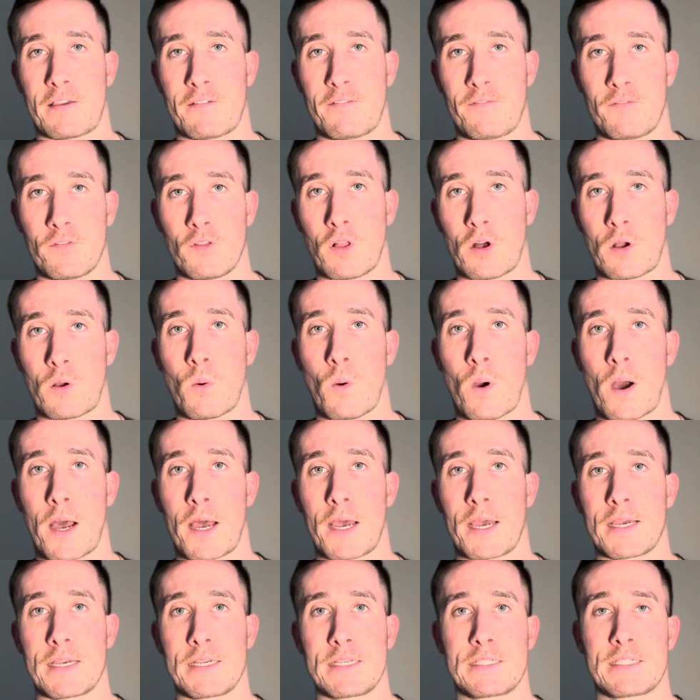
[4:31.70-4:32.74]
look
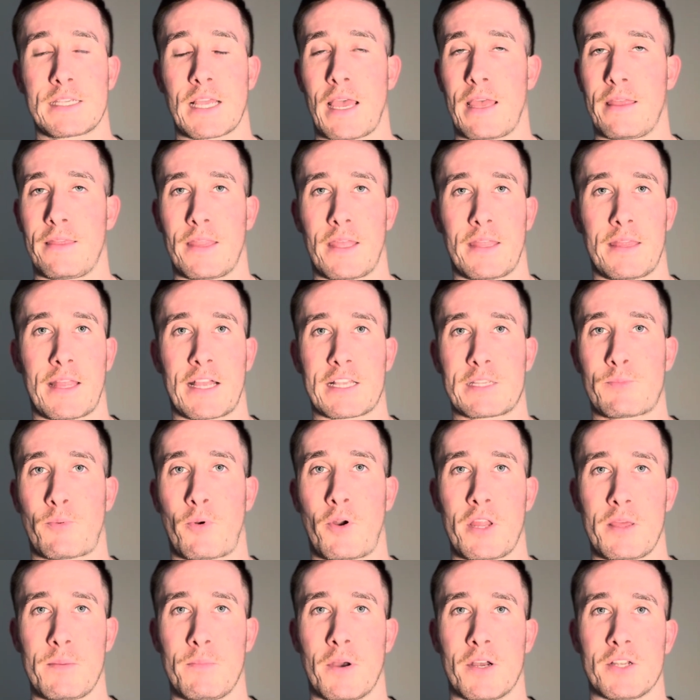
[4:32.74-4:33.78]
wise. And then that's
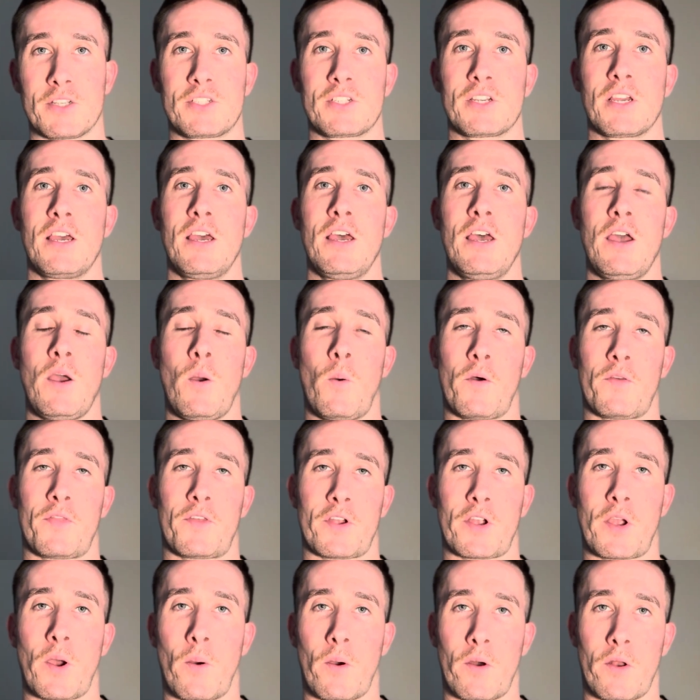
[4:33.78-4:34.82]
pretty much what
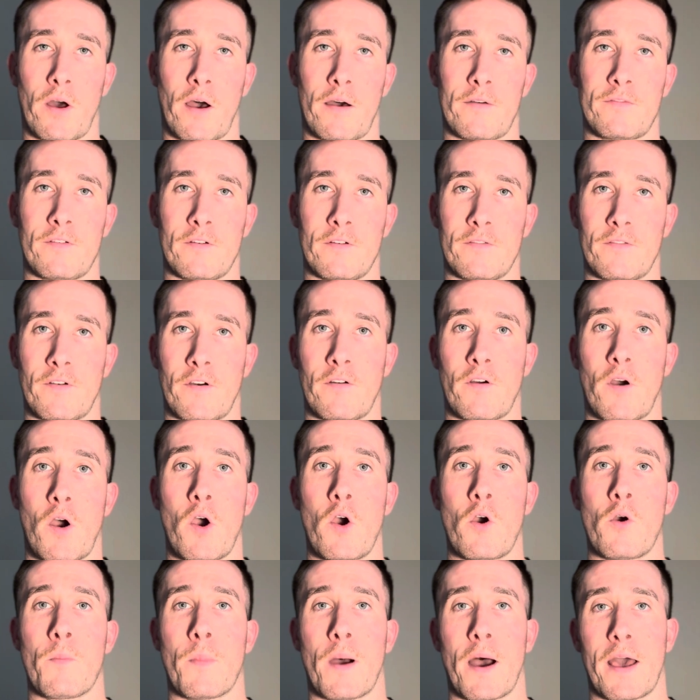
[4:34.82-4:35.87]
they're going off of.
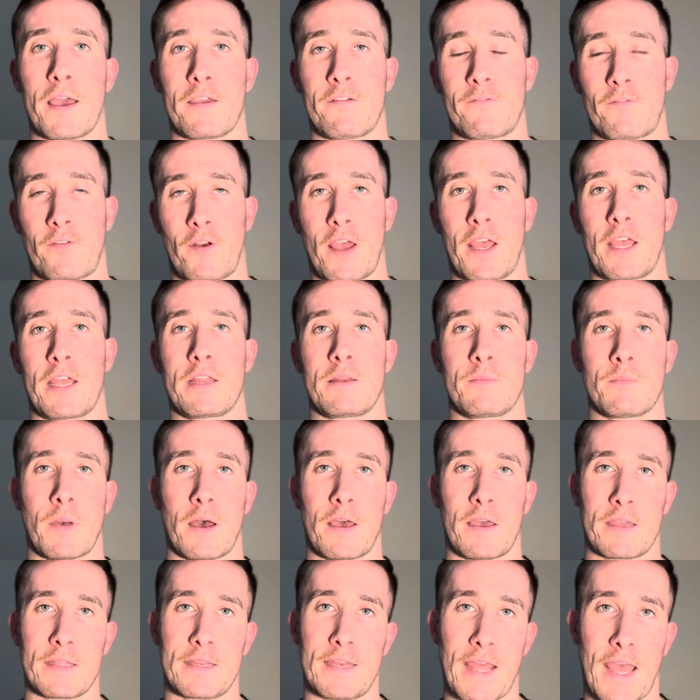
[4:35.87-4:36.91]
Oh, my friend,
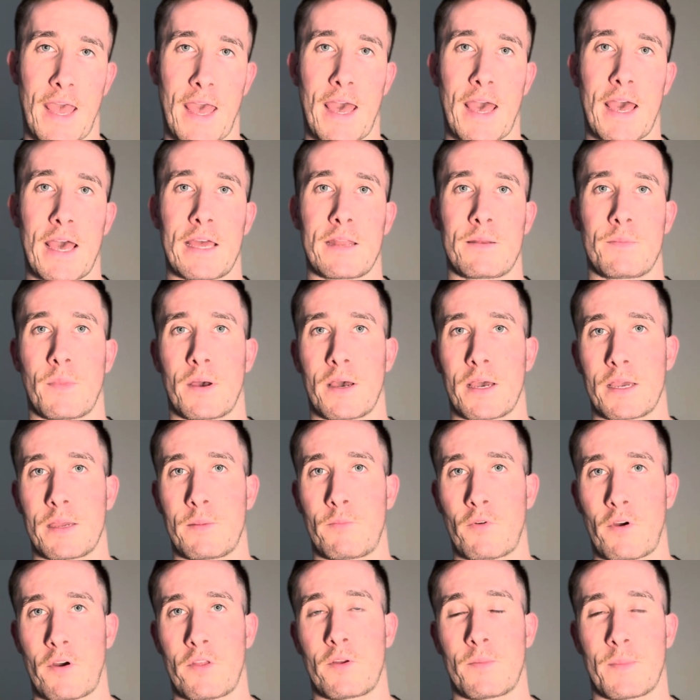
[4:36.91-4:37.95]
my dad, my
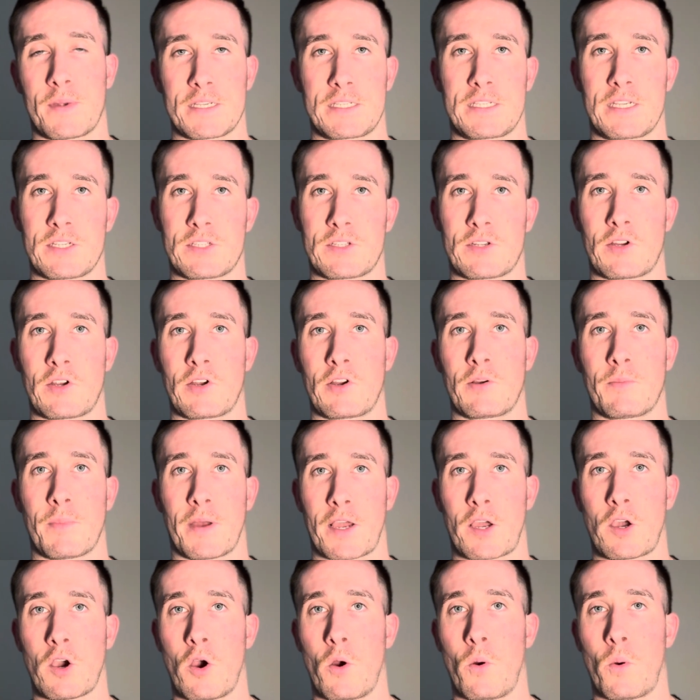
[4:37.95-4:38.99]
brother, my sister, my
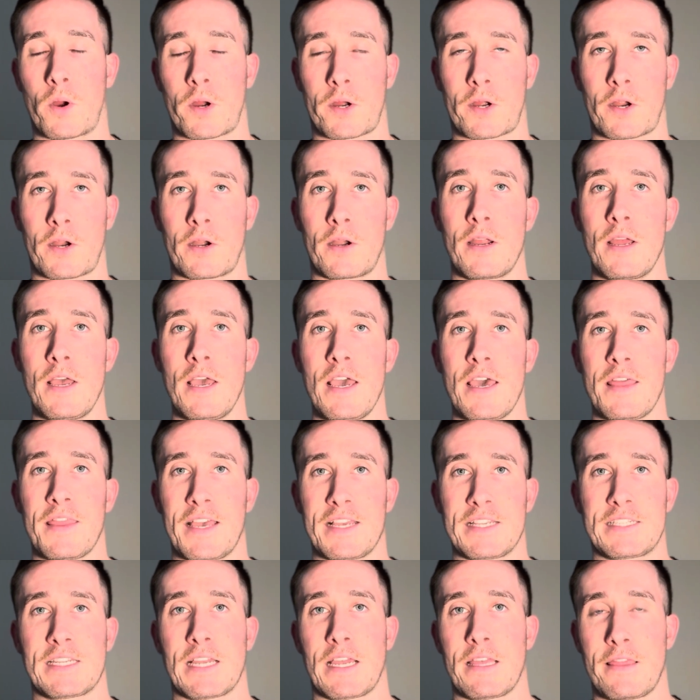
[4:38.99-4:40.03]
coworker,
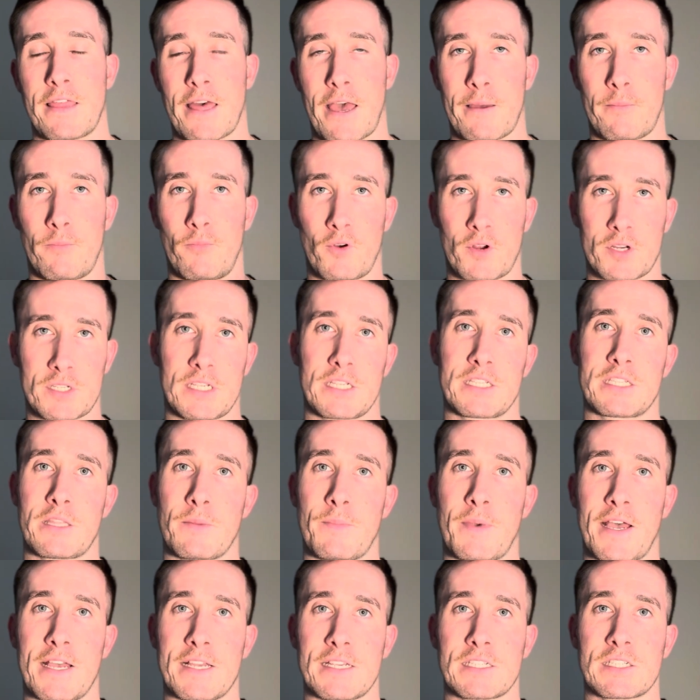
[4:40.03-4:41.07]
they said that Brooks is the
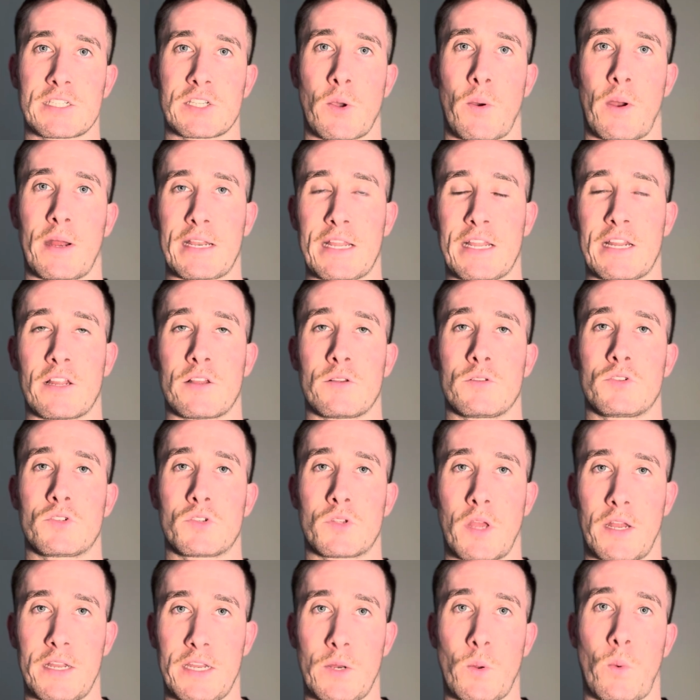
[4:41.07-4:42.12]
best, so I need
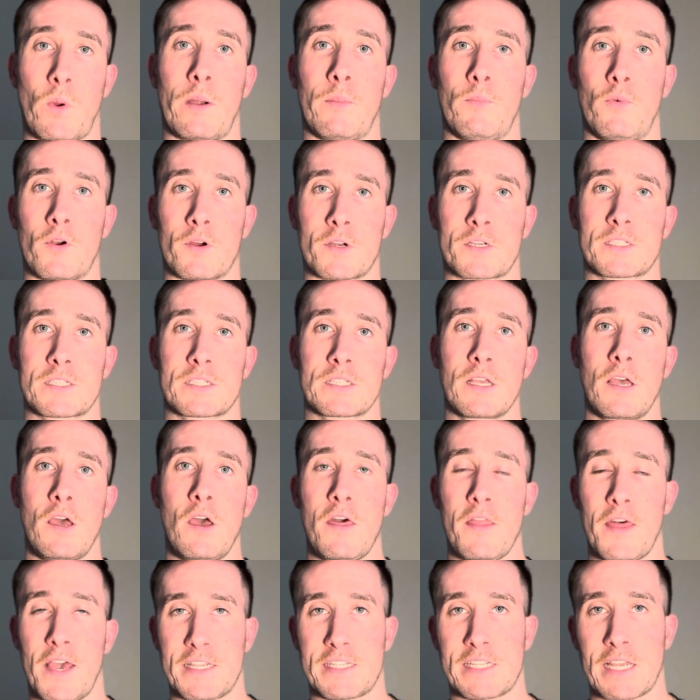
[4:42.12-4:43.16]
to wear Brooks.
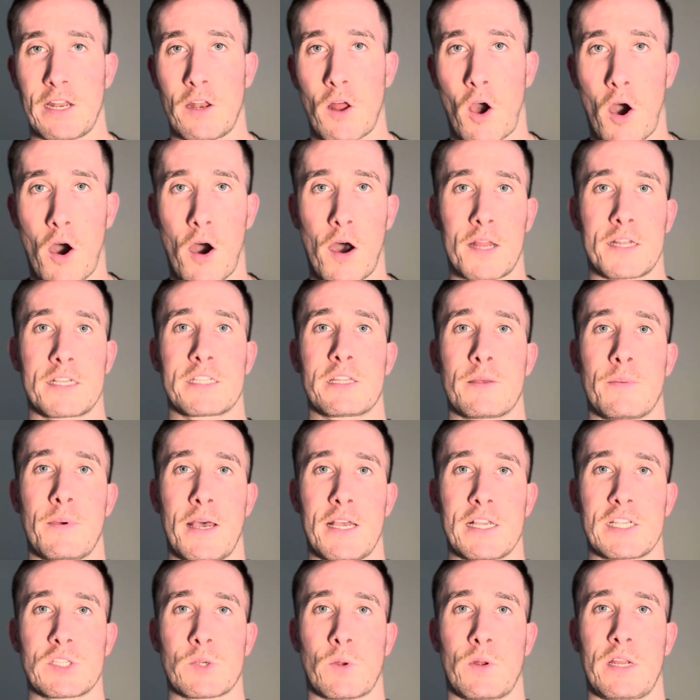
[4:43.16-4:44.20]
They said On is the
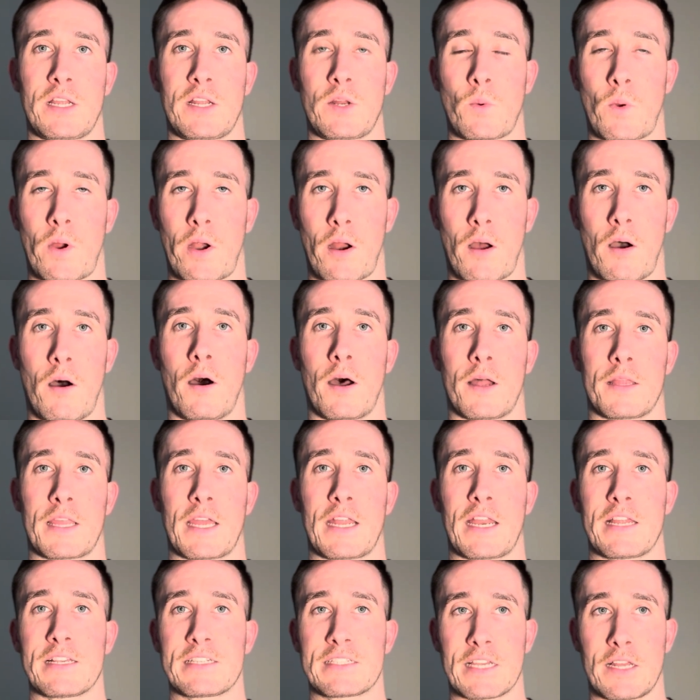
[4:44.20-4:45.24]
best, so I need to wear On.
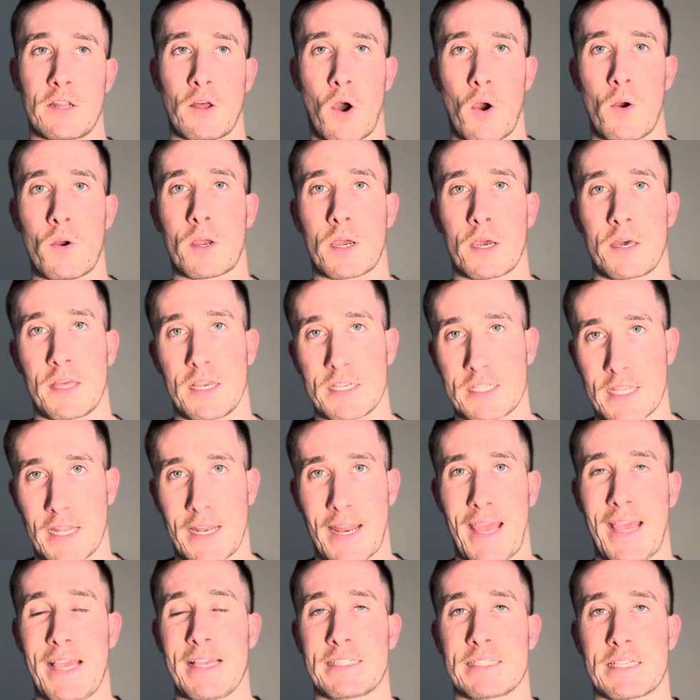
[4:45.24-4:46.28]
They said Hoka, they said
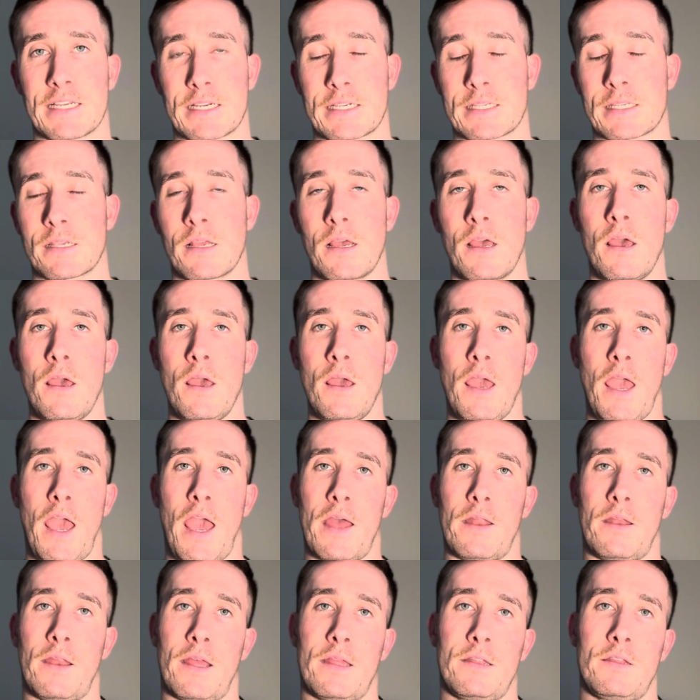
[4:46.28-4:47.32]
Asics. And